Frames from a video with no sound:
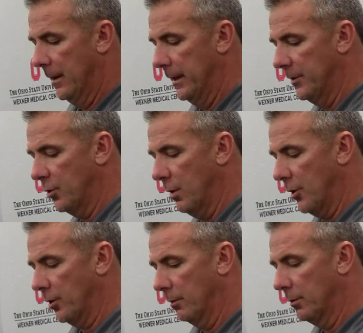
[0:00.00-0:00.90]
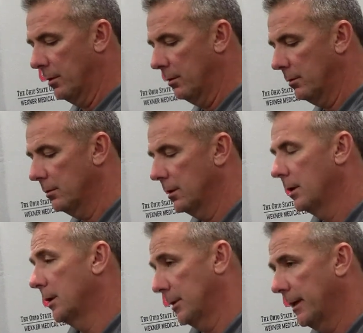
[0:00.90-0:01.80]
He's questionable.
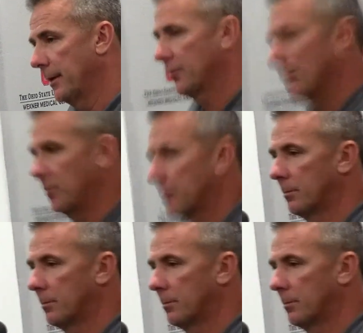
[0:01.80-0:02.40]
He's questionable.